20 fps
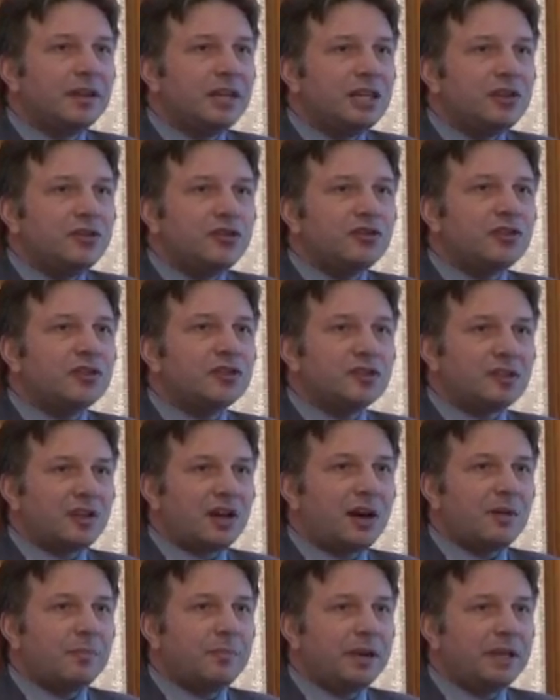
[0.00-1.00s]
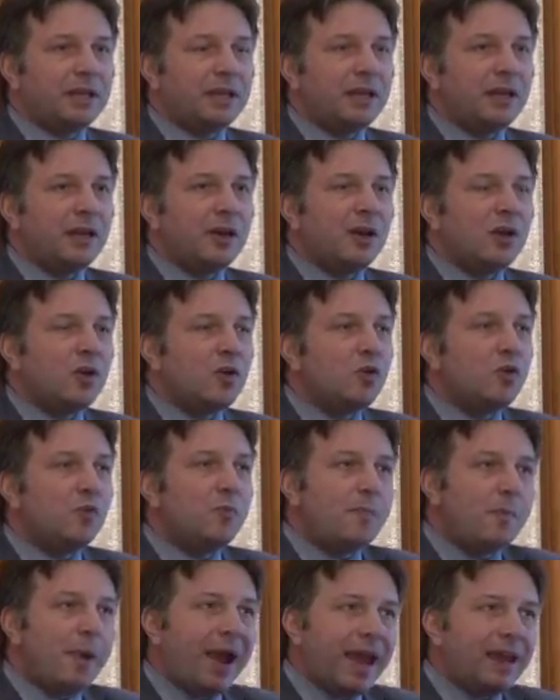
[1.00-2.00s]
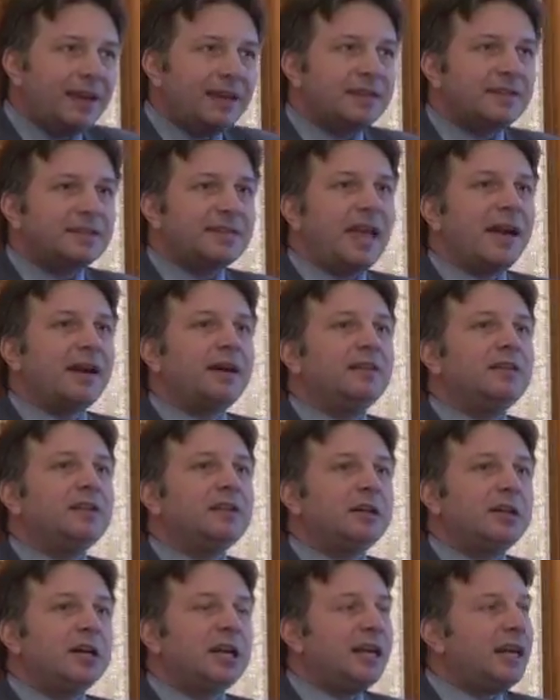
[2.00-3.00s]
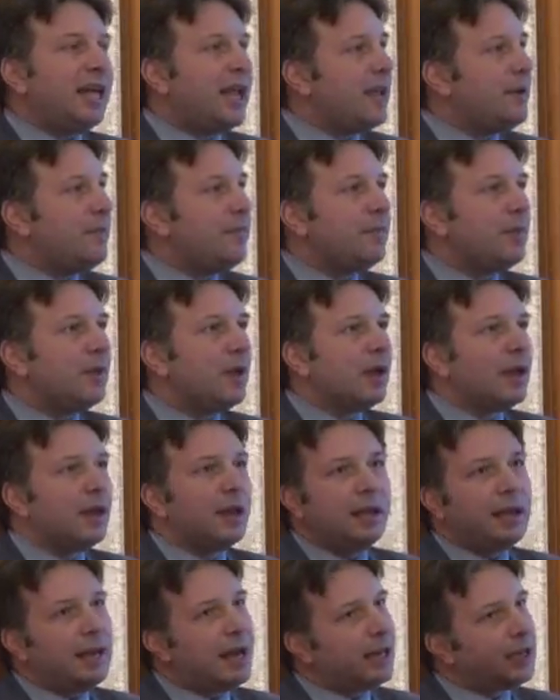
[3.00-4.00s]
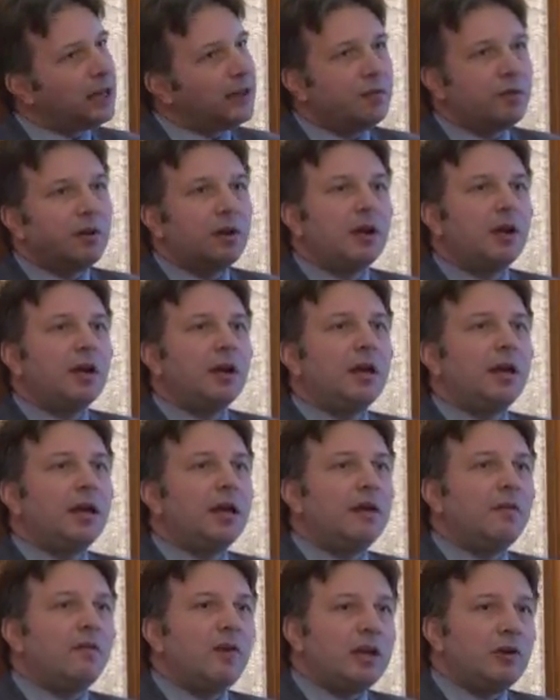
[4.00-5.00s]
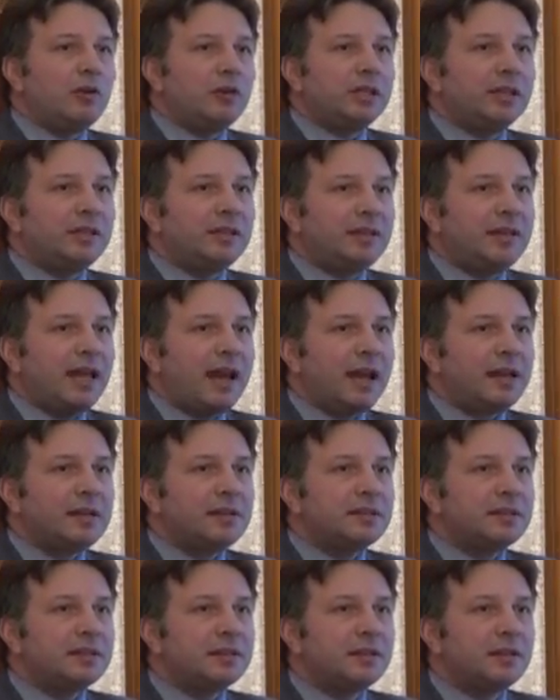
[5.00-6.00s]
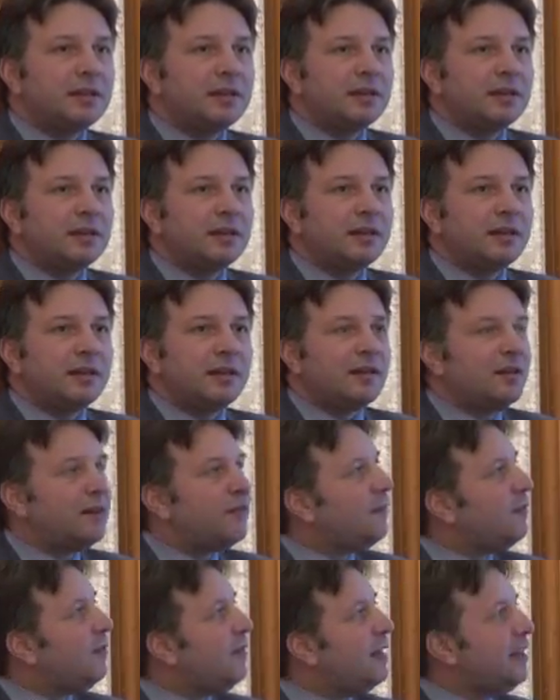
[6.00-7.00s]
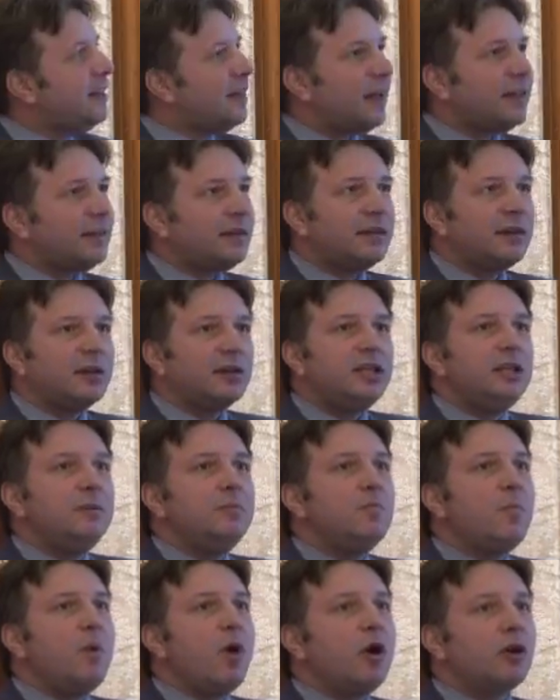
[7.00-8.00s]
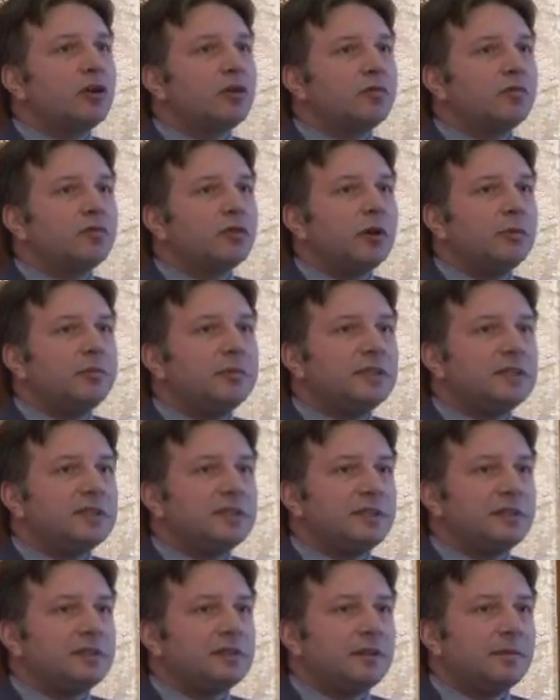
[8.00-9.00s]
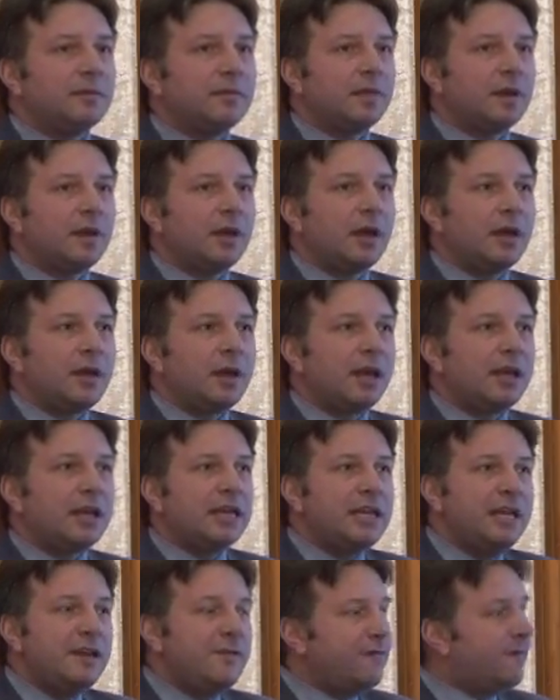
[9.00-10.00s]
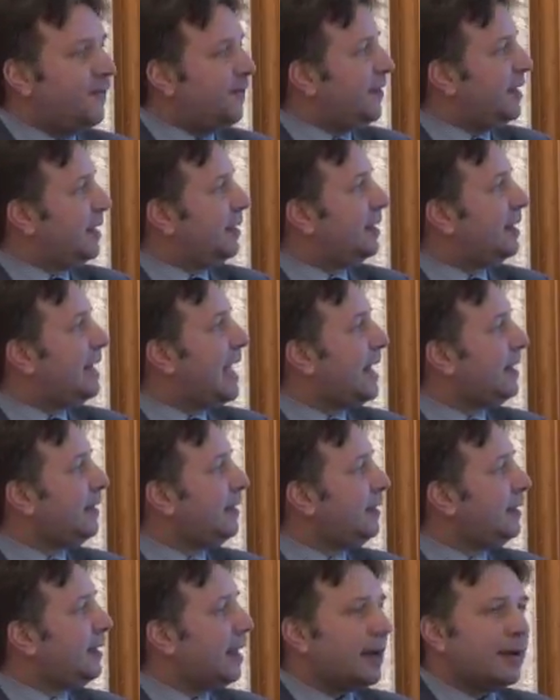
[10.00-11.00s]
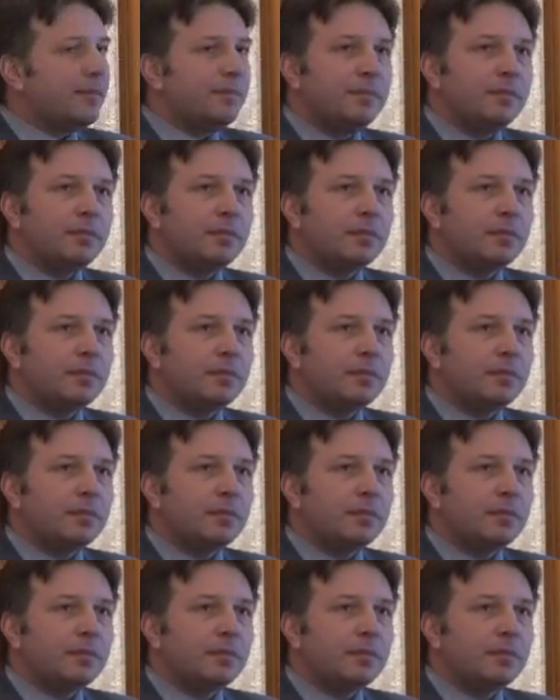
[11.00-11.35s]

Insurance company who pay the secondary claim like value-added tax will not reimburse from this system. If we let them